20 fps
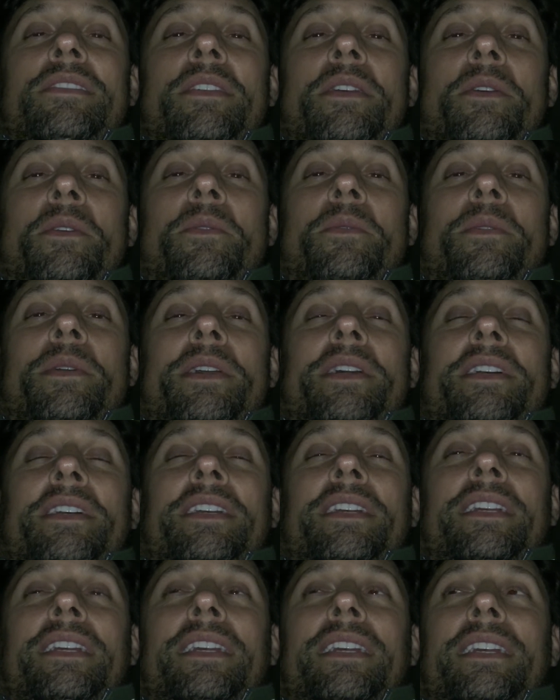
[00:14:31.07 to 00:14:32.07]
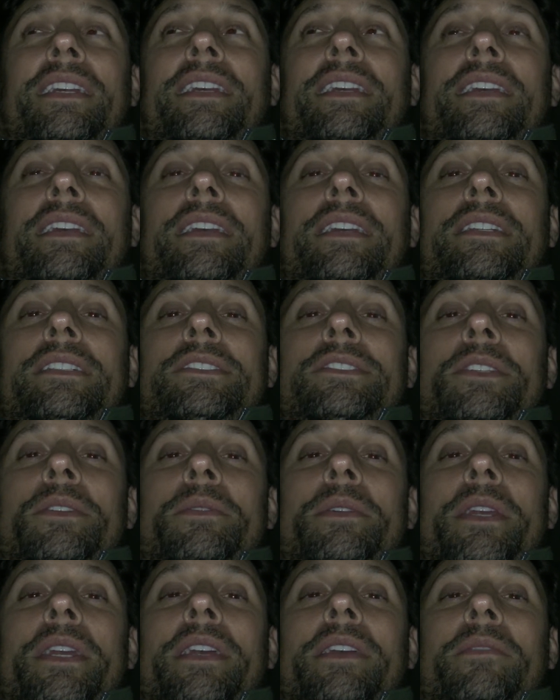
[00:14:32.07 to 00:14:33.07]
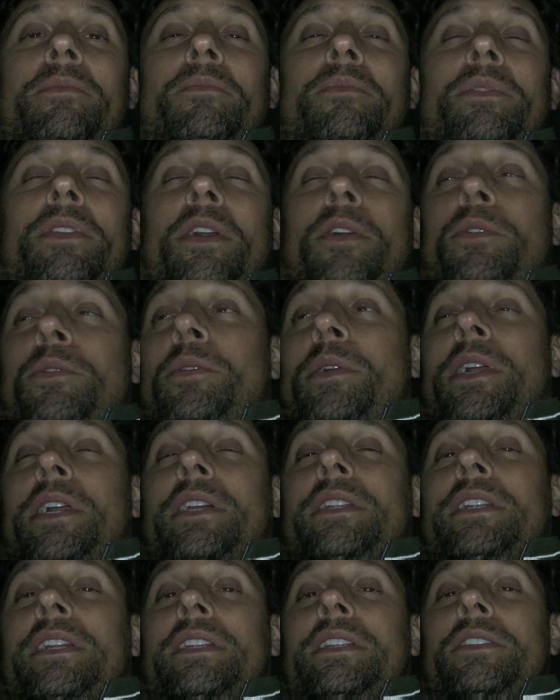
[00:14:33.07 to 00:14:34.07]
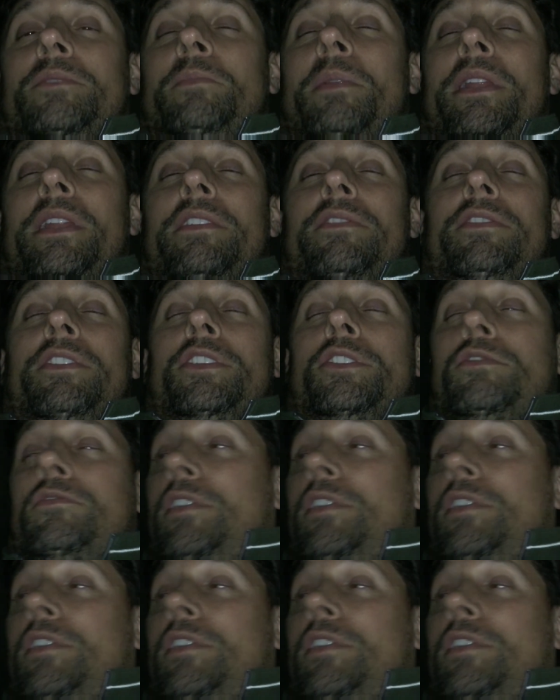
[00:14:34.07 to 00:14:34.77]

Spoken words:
So yeah, no, there's plenty of fish